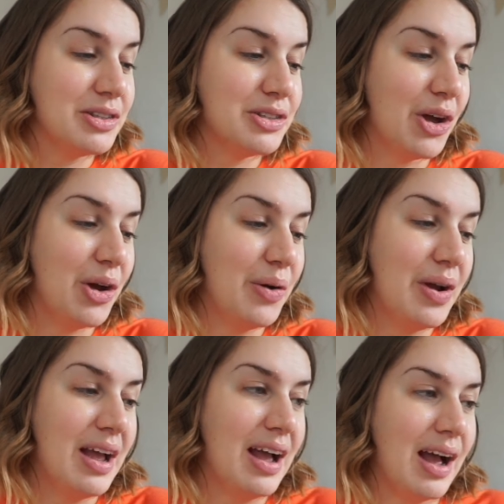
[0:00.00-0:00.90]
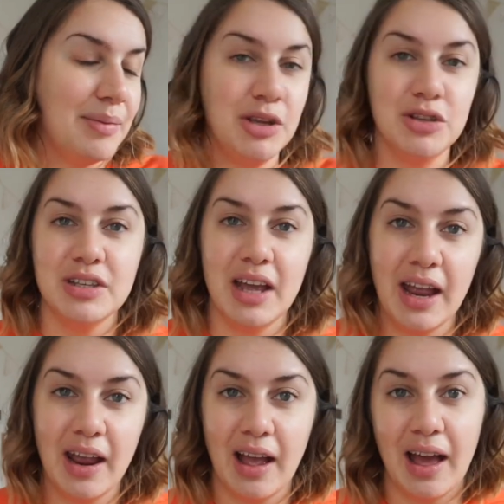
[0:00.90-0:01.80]
So I'm
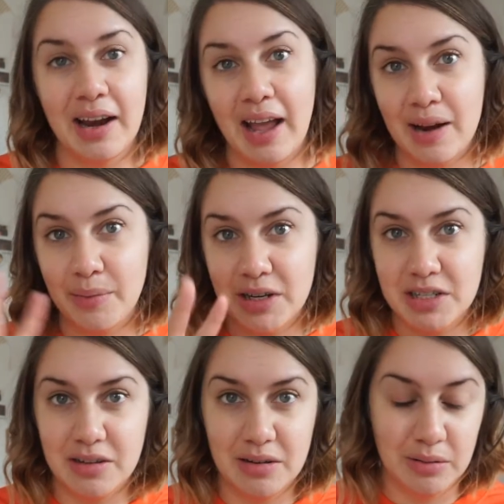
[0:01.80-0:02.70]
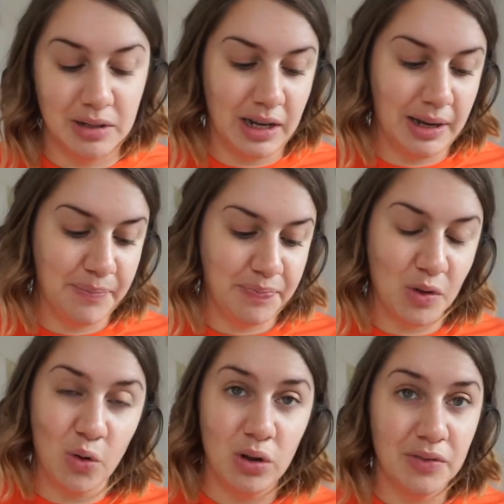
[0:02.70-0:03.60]
using, and again, I'm gonna do
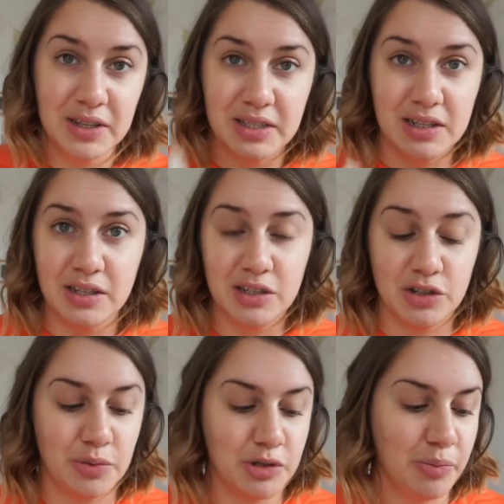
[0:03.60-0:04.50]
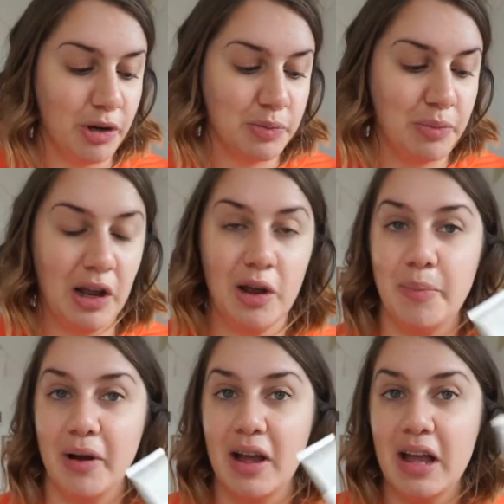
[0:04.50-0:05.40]
all of this in the description box below,
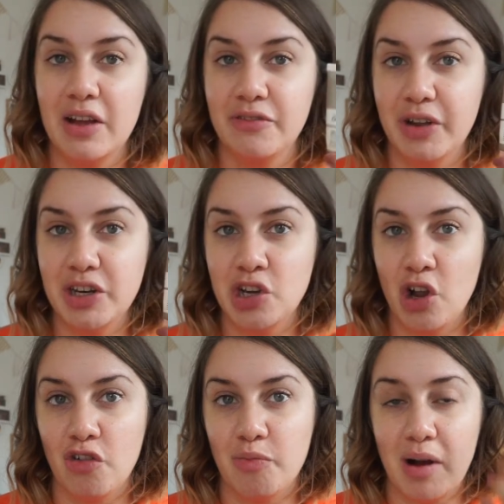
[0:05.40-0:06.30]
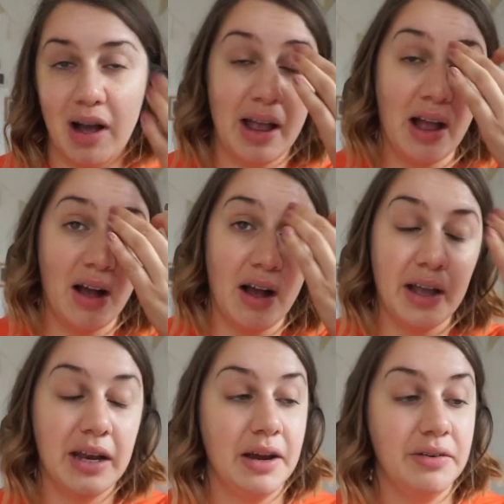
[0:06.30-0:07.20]
but finishing off my high
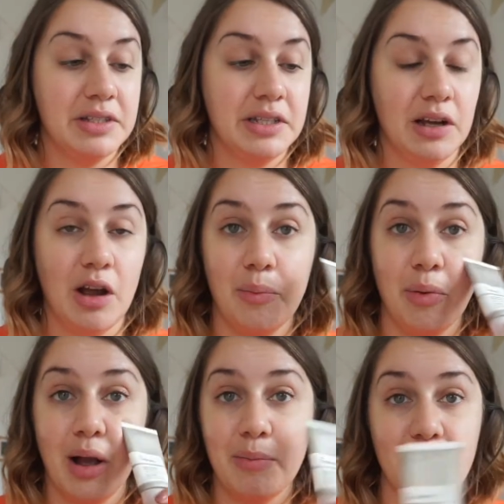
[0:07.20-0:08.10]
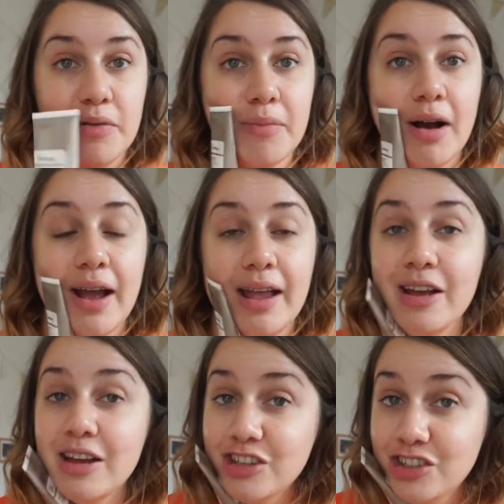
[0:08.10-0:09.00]
adherence silicone primer for my
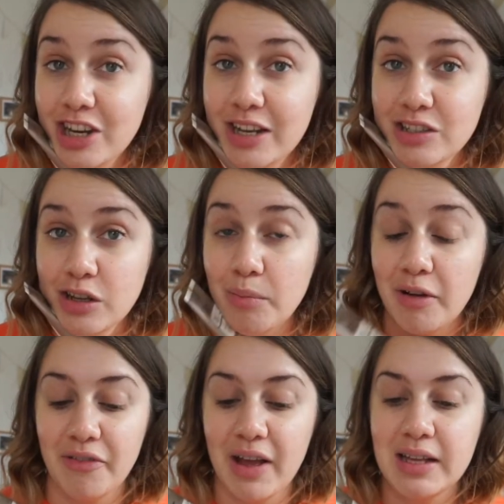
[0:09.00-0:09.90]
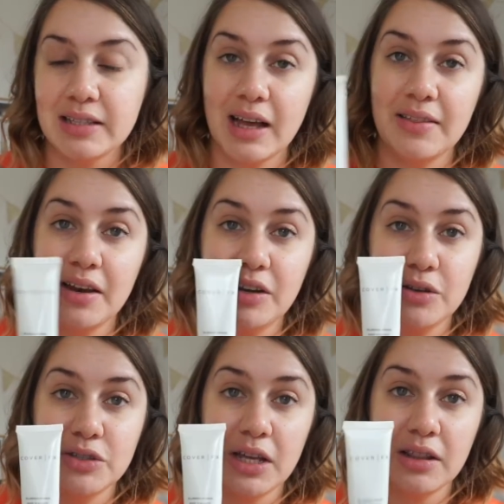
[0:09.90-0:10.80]
cheeks on my face, and then
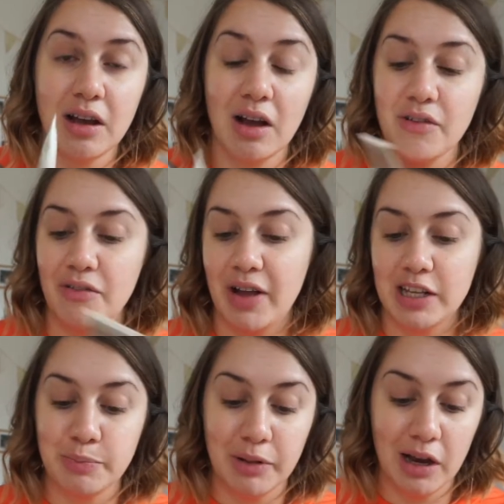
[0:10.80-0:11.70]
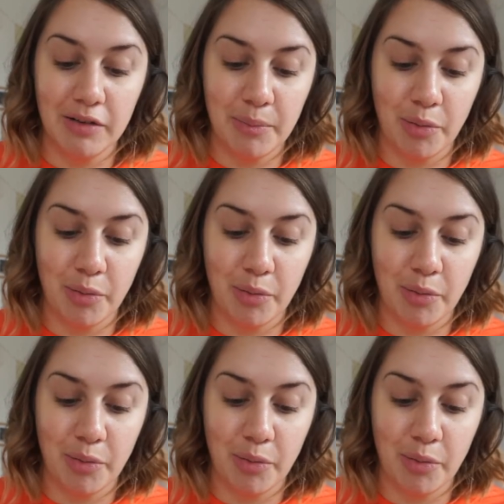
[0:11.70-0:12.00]
using the Cover FX blurring